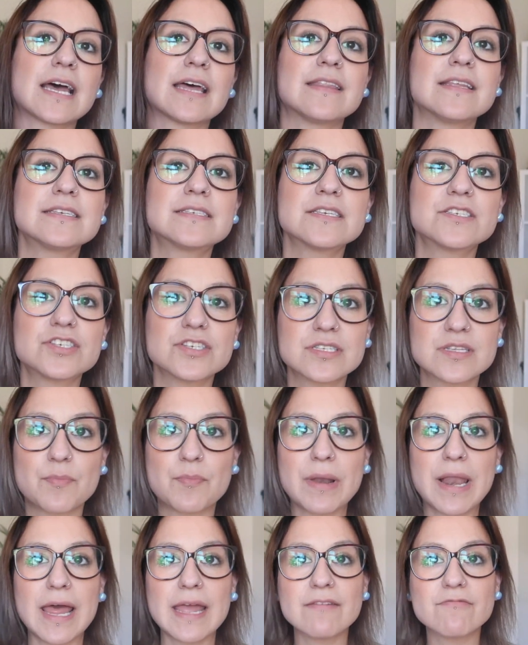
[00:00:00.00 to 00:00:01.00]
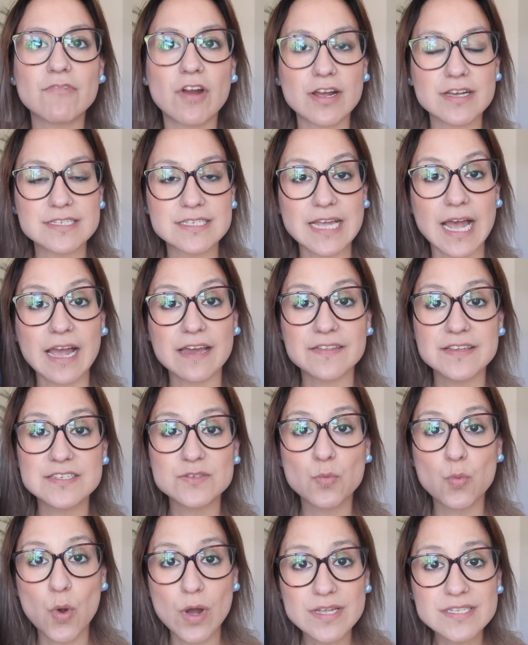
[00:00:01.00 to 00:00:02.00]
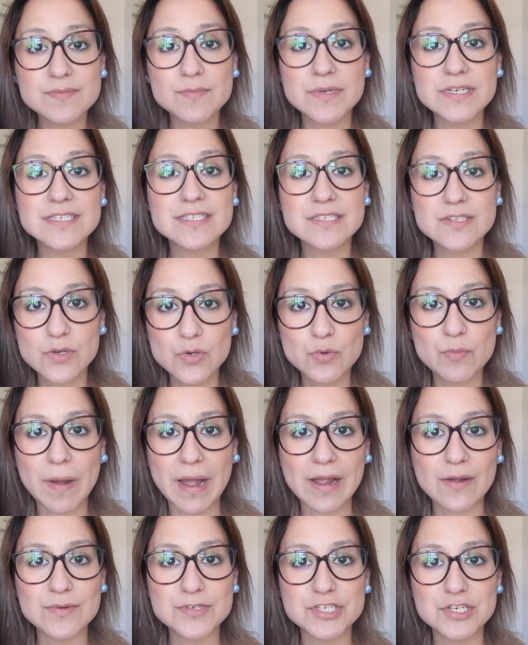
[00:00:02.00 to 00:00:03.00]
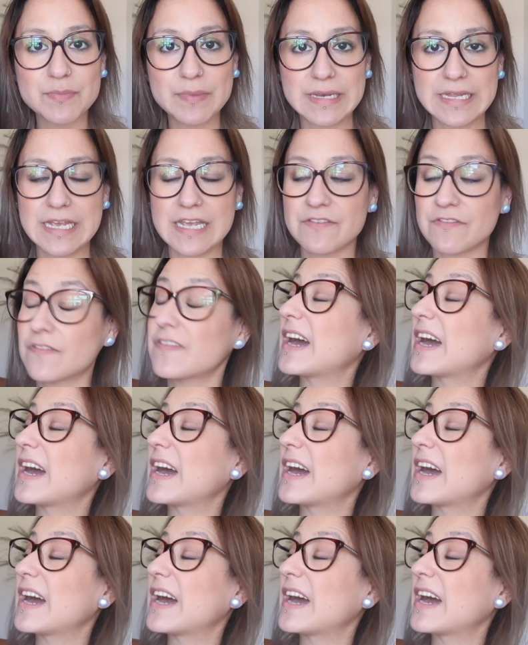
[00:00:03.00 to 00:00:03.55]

And this is just a plain rucksack. This was my school bag, would you believe?